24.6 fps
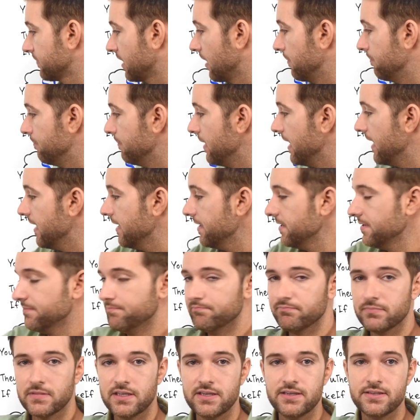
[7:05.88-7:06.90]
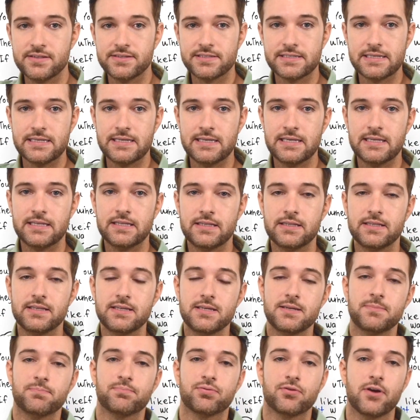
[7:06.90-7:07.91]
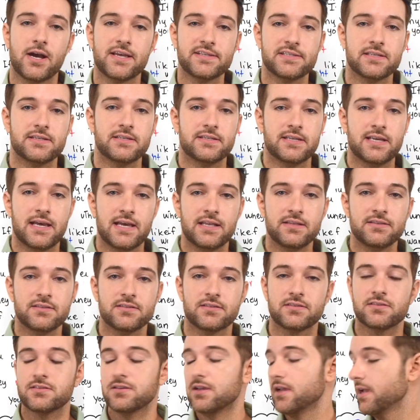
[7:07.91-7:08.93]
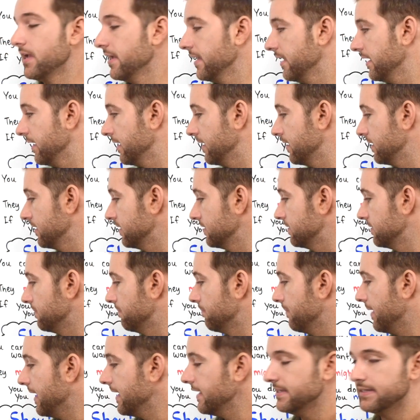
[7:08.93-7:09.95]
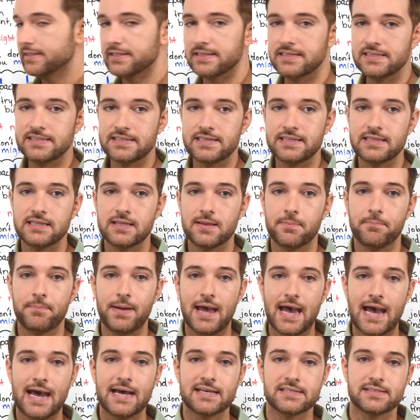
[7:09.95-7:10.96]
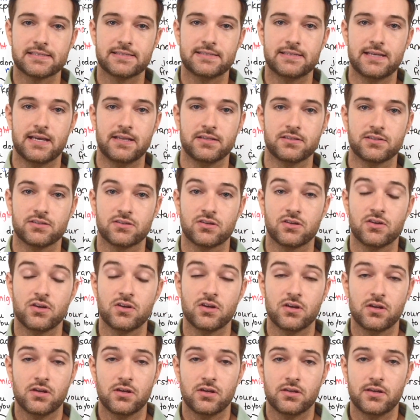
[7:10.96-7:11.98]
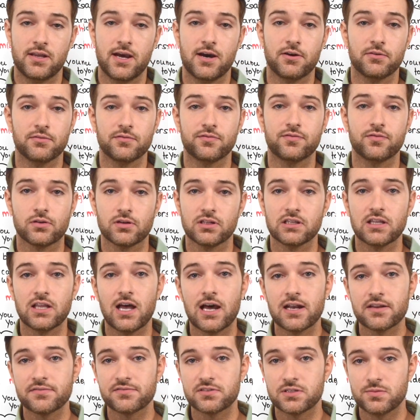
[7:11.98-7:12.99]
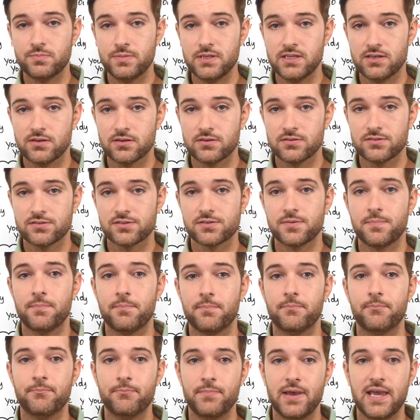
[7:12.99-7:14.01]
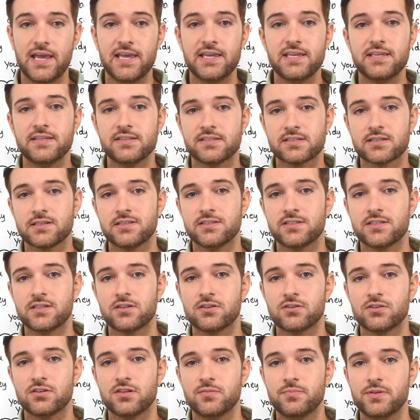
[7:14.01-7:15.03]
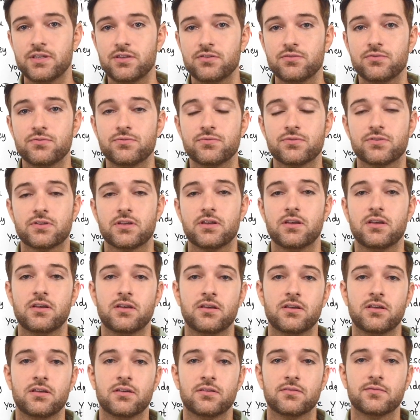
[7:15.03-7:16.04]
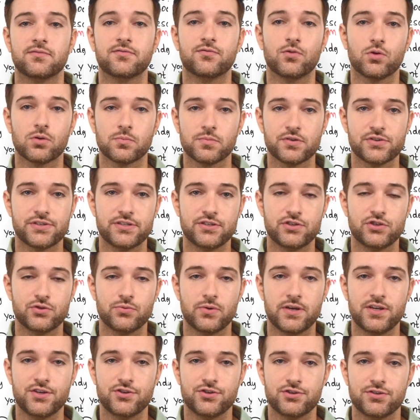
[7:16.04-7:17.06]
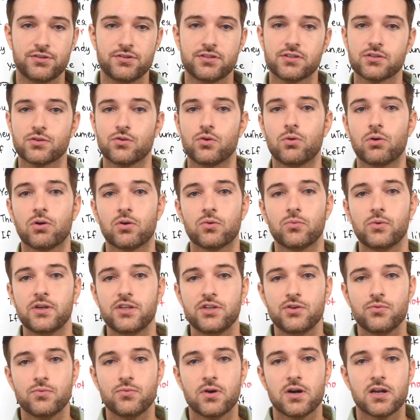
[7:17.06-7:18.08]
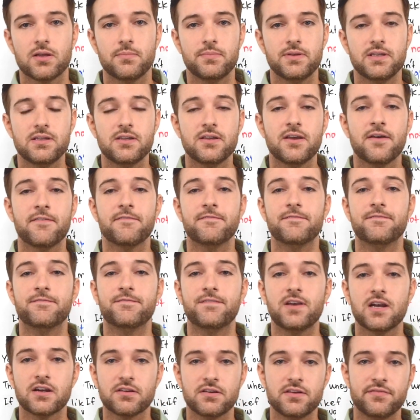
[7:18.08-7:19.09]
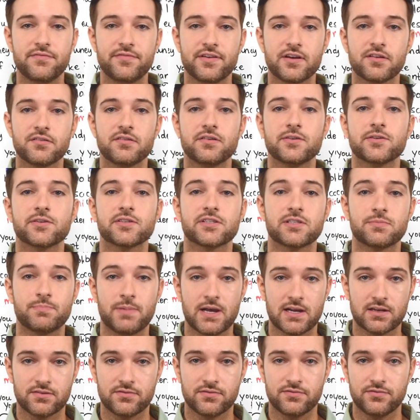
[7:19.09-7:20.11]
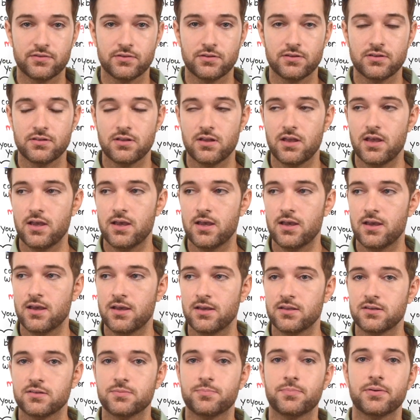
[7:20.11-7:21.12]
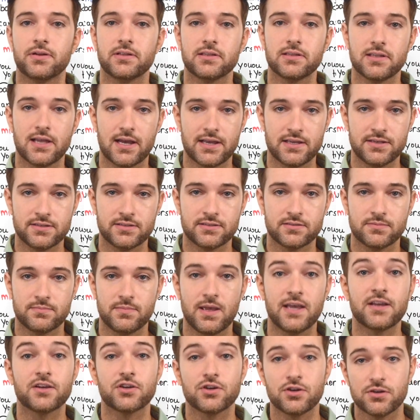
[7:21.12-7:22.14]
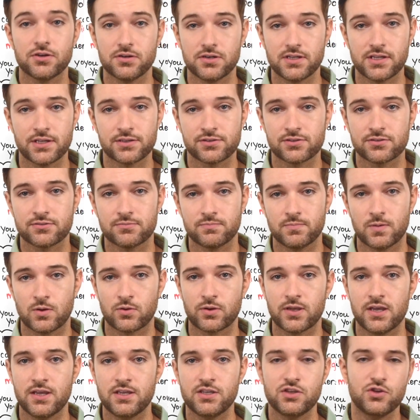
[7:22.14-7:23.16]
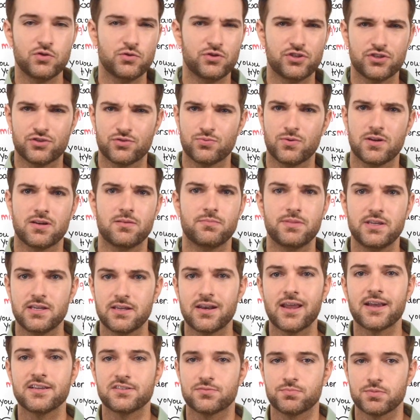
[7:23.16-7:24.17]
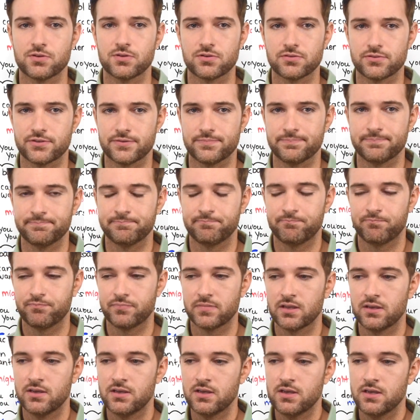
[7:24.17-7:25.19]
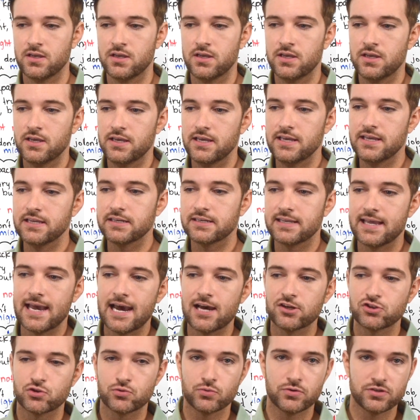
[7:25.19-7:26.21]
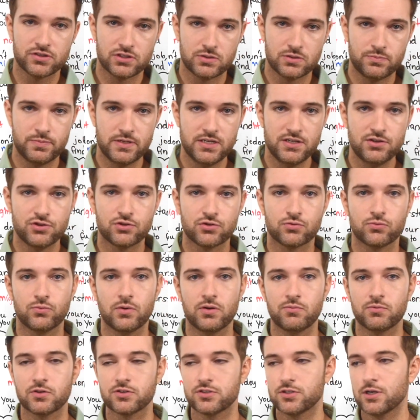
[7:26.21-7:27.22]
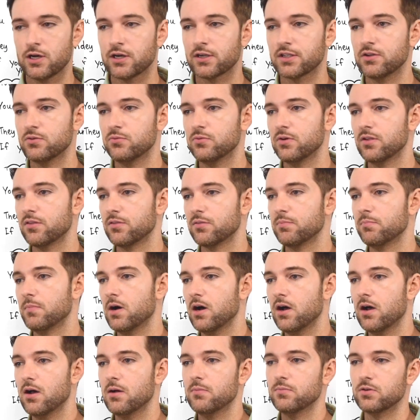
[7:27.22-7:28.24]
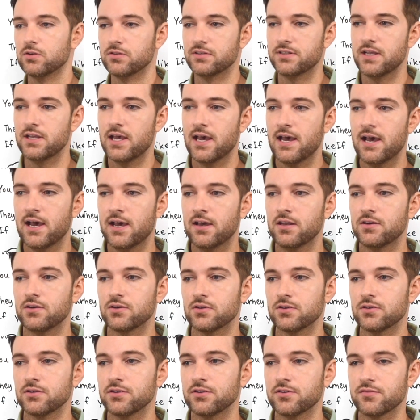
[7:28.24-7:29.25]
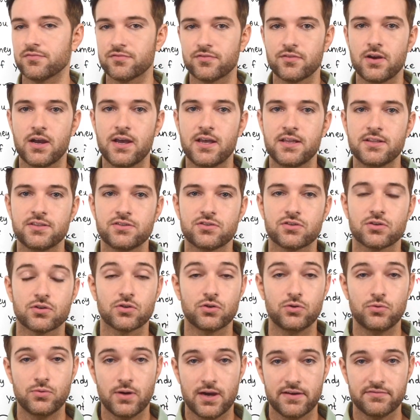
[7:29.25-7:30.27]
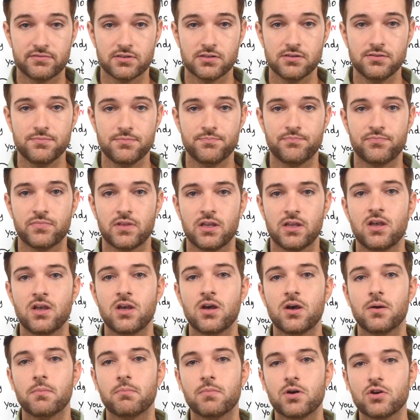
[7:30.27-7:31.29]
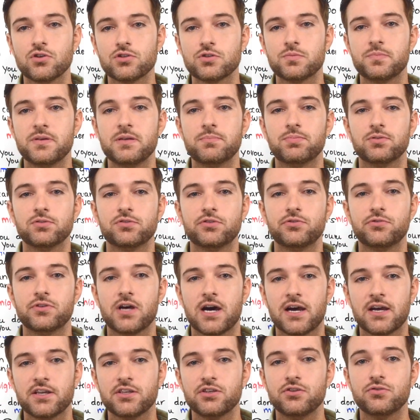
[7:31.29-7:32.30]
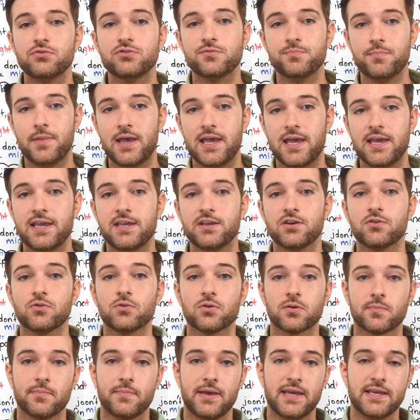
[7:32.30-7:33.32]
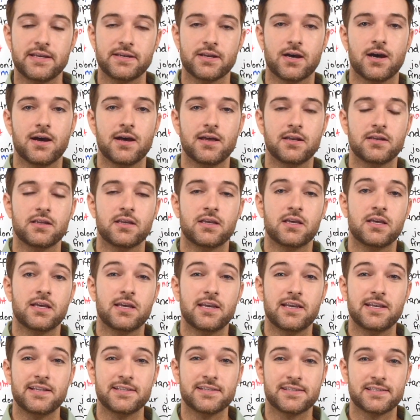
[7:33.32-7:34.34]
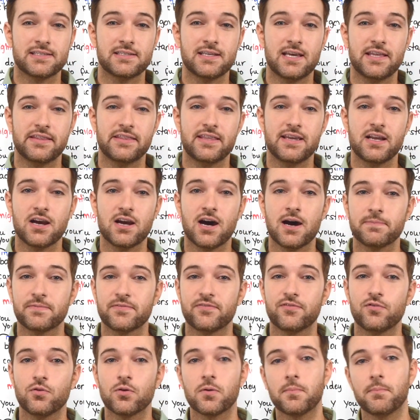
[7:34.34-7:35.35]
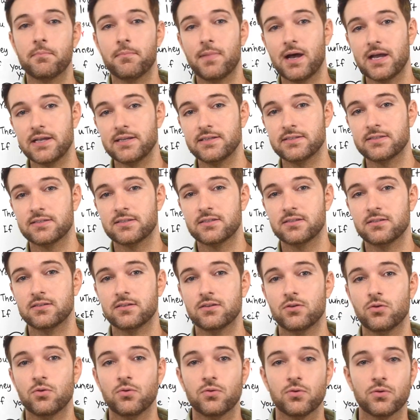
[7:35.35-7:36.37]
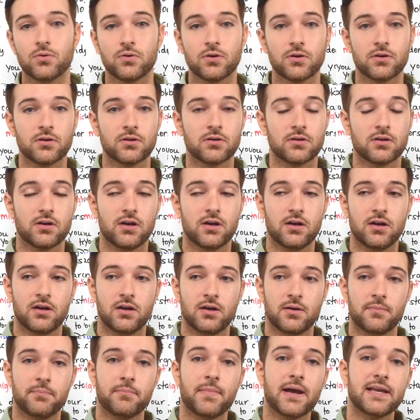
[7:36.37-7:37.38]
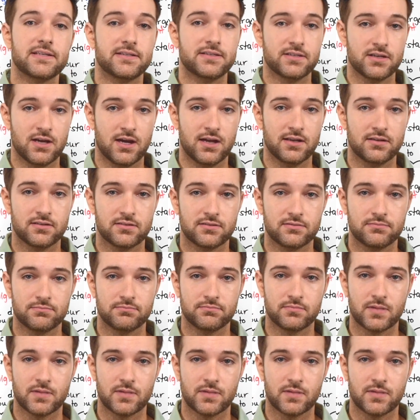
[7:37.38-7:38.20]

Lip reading: May is in the present tense and might is in the past tense. Now, for a lot of speakers, may is considered to be used in formal situations or when you want to be very, very respectful and polite and courteous. Okay, you just want to be a nice person. In casual speech, when we're talking with mom or dad or your friends or whoever, most people do not use may or may not. Instead, they opt for might or might not.